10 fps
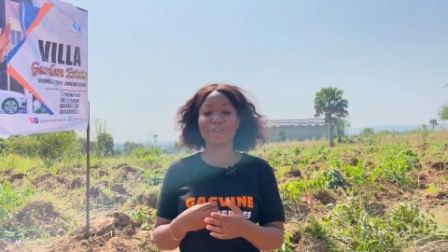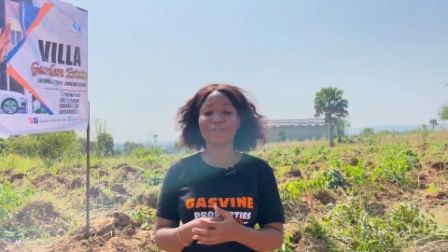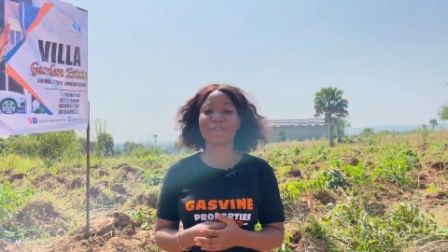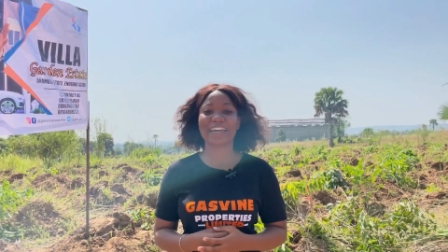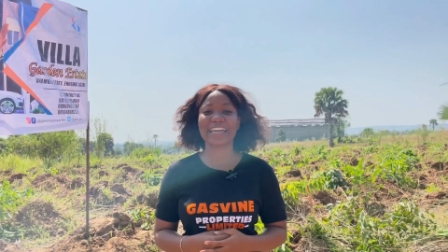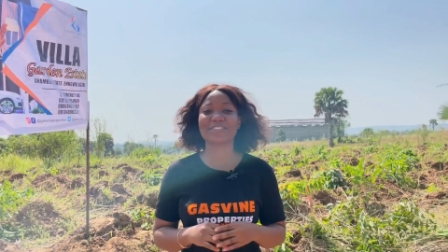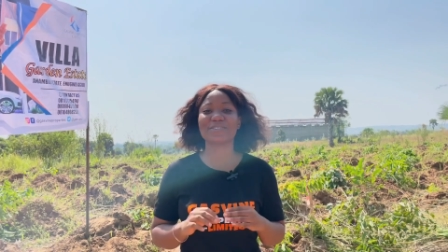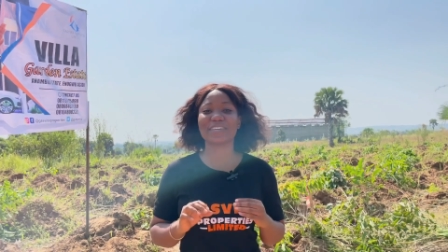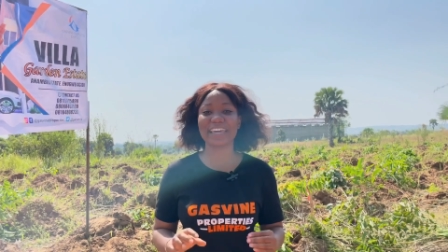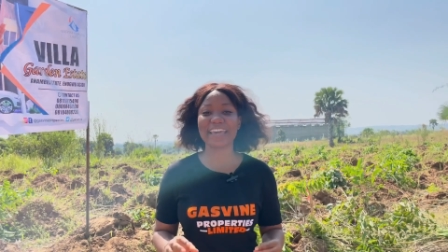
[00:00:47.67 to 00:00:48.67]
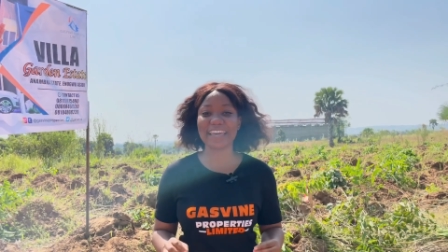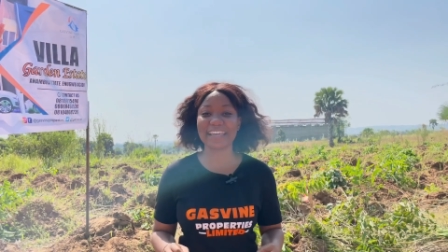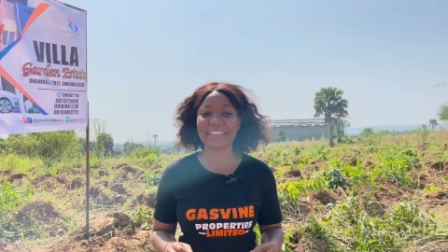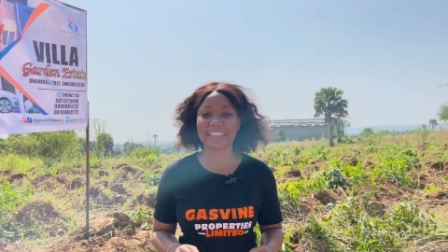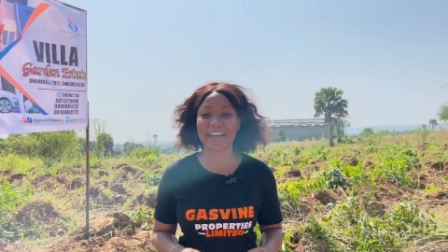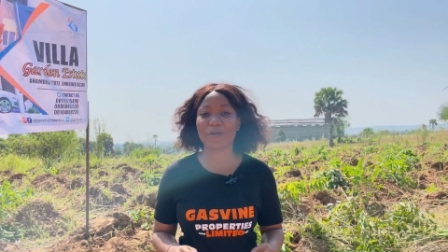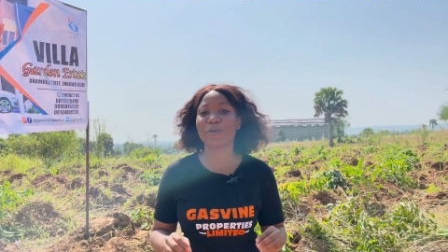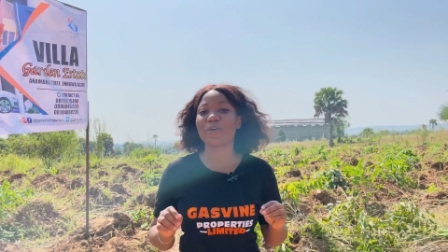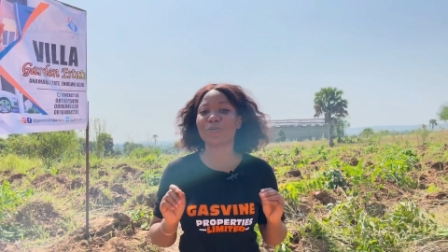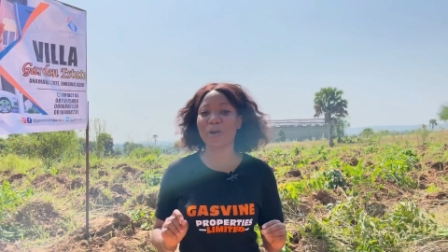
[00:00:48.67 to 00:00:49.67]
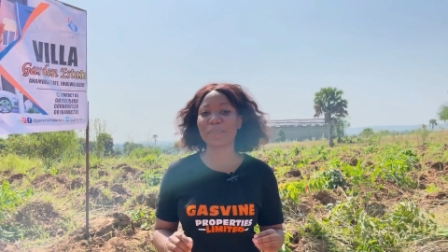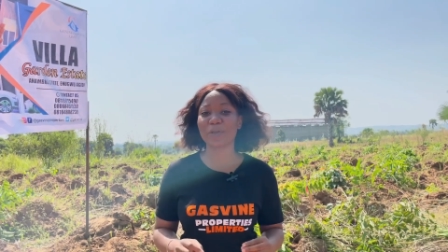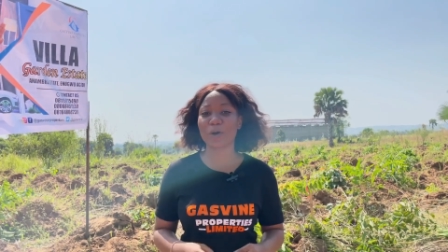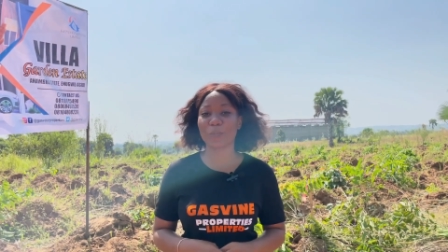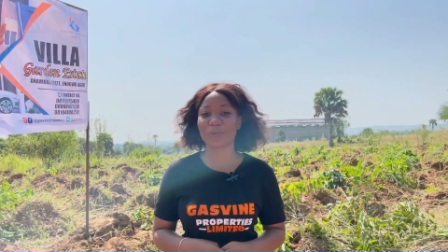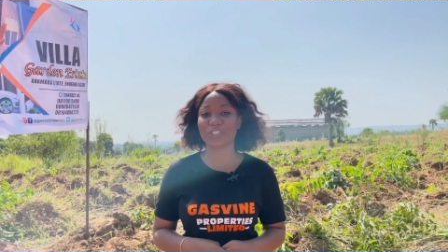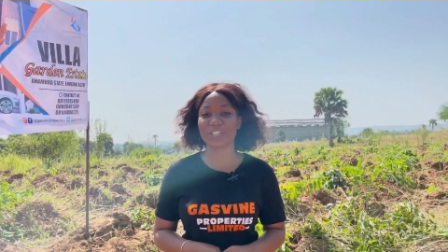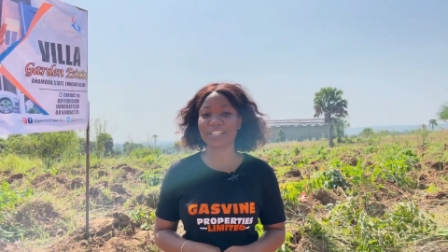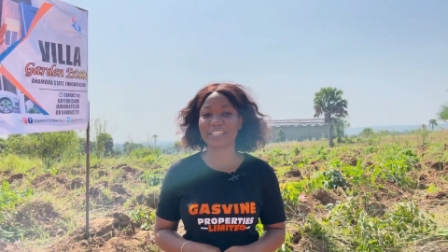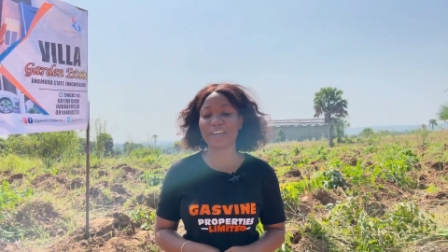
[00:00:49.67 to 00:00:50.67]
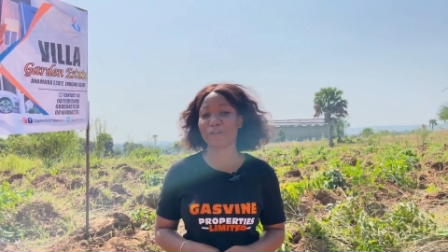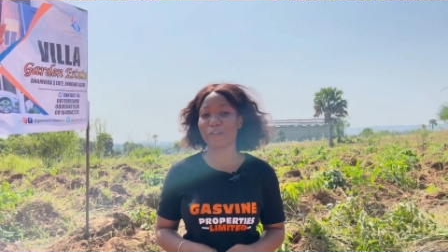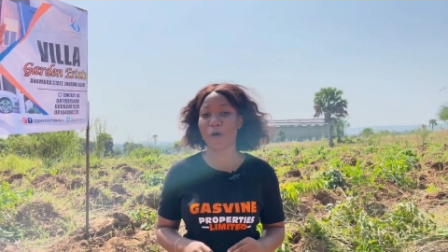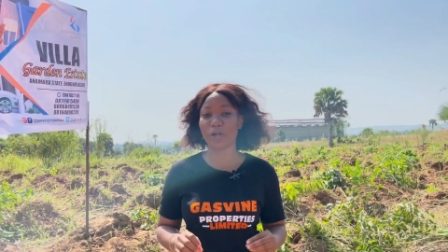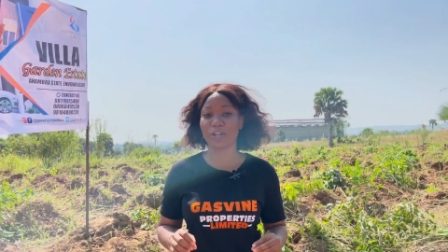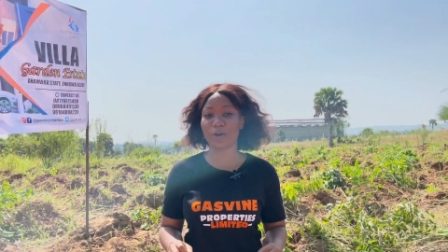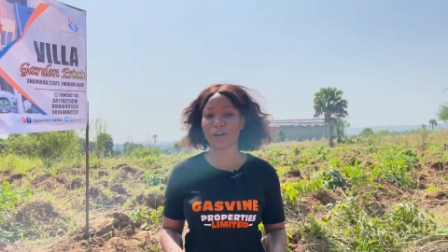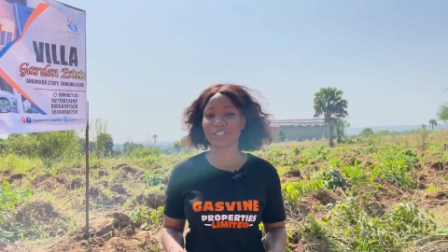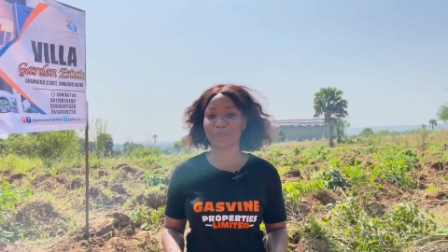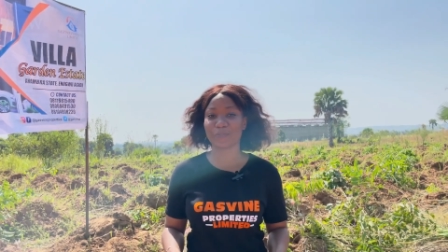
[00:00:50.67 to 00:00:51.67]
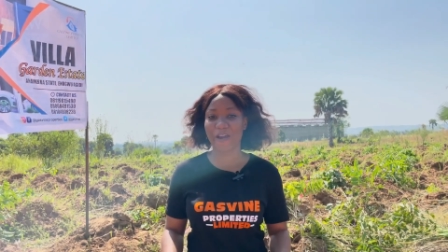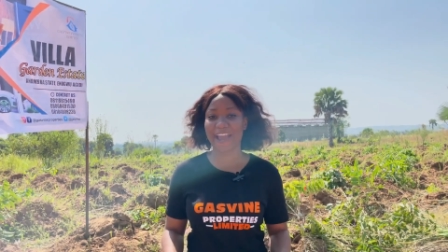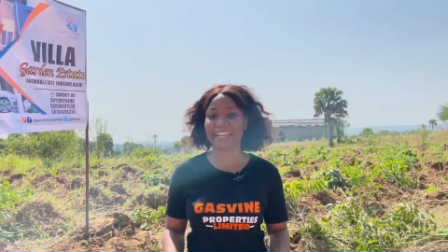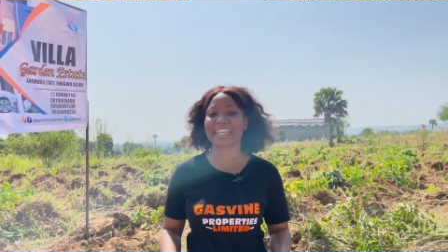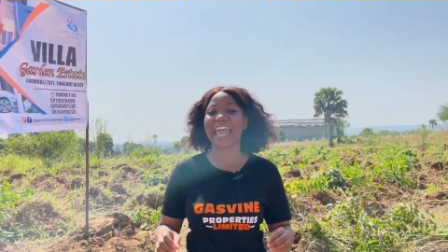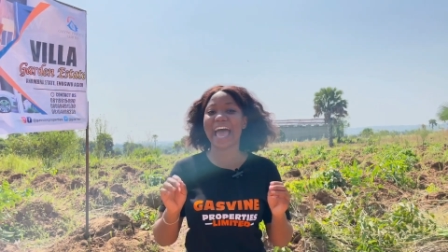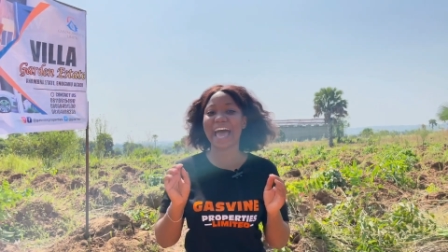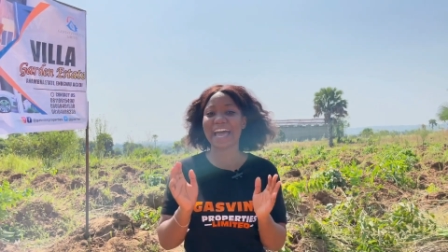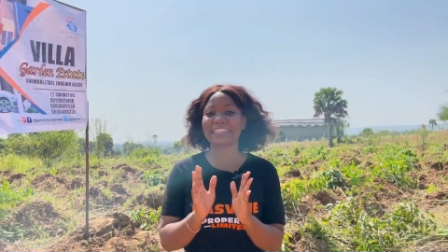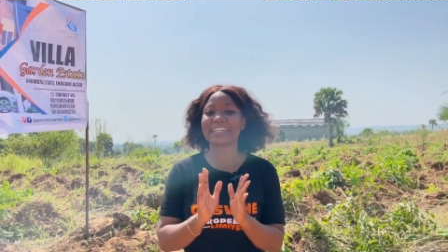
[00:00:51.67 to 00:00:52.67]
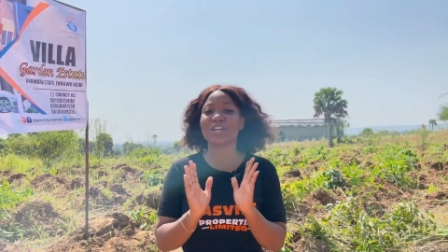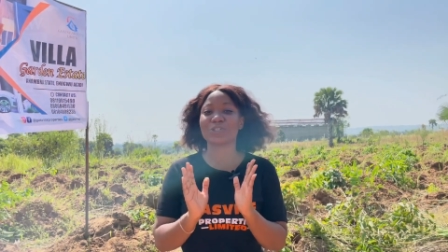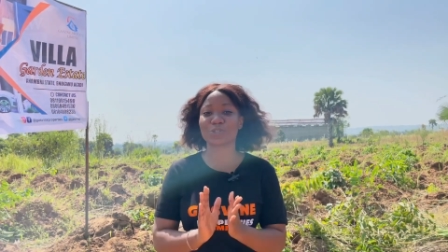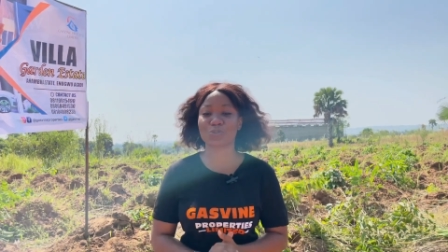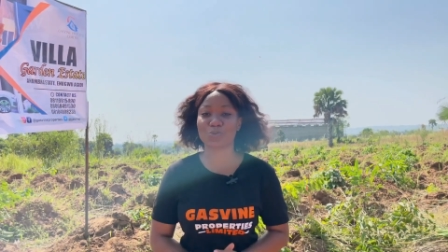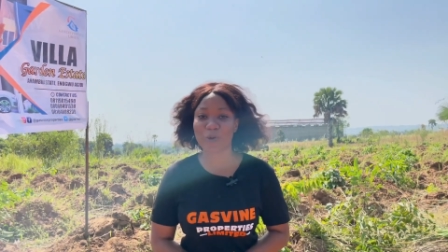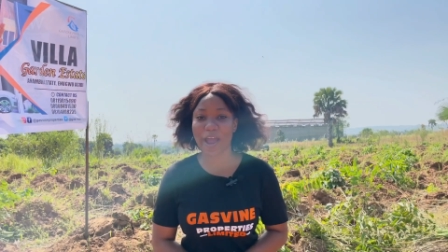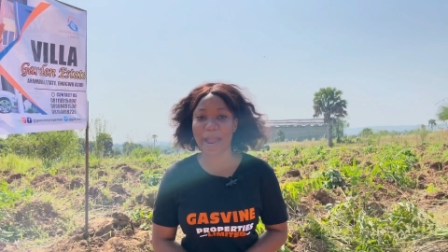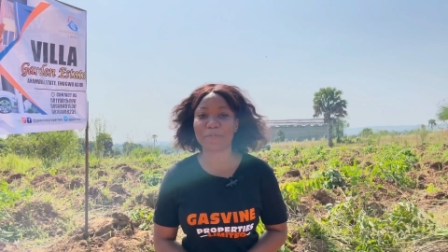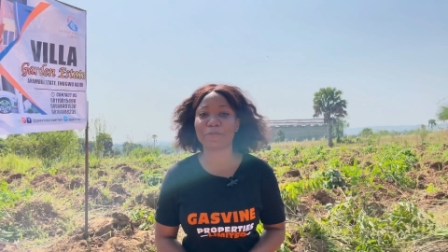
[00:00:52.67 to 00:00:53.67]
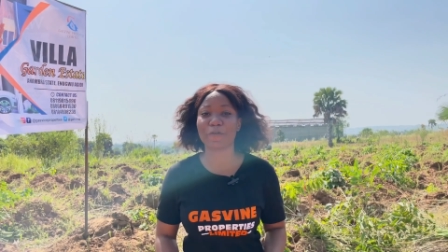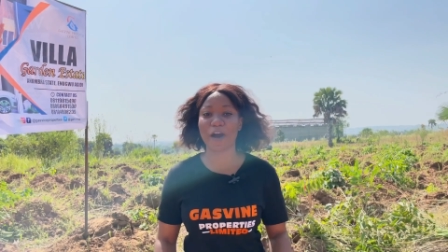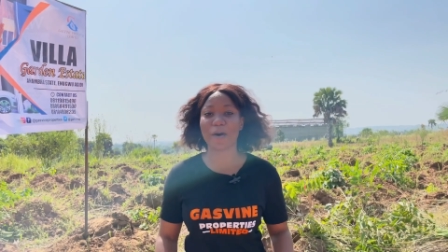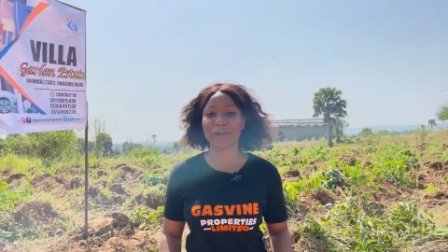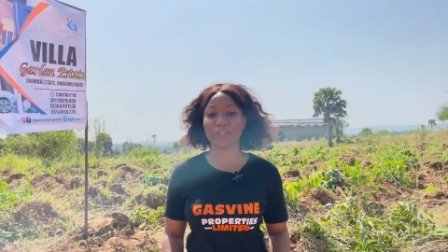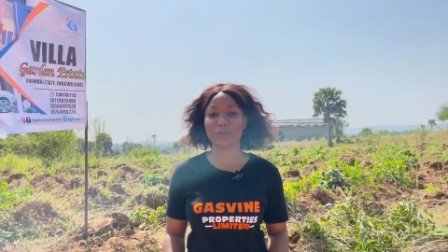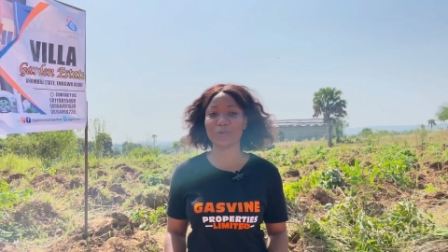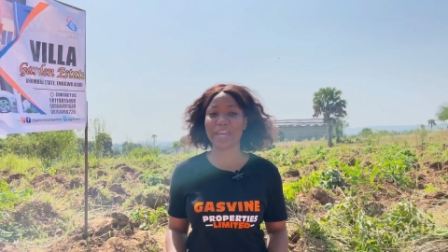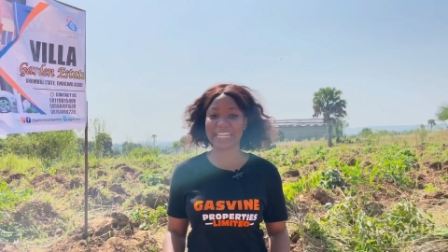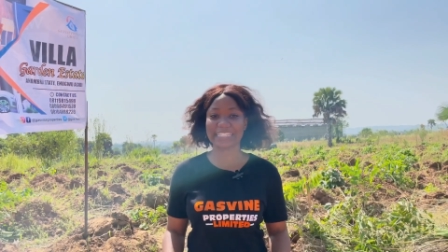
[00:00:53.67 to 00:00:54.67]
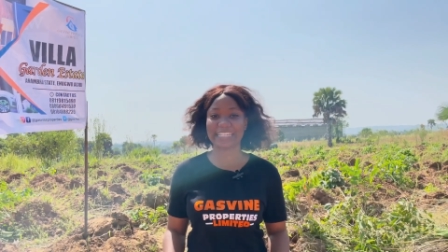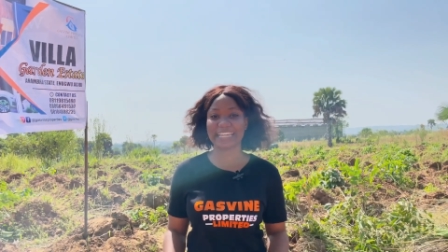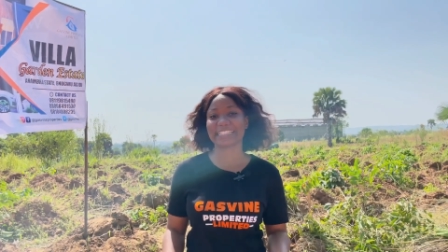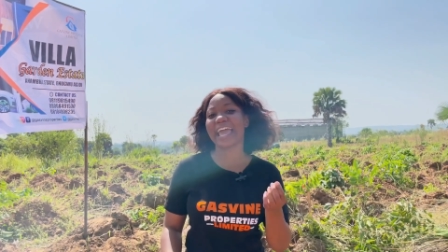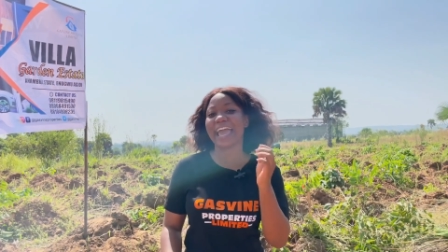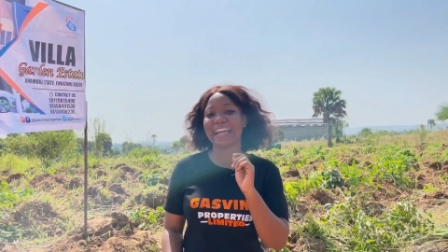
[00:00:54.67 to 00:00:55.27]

Don't forget to key in now, grab the opportunity of our launch price and subscribe for our new estate.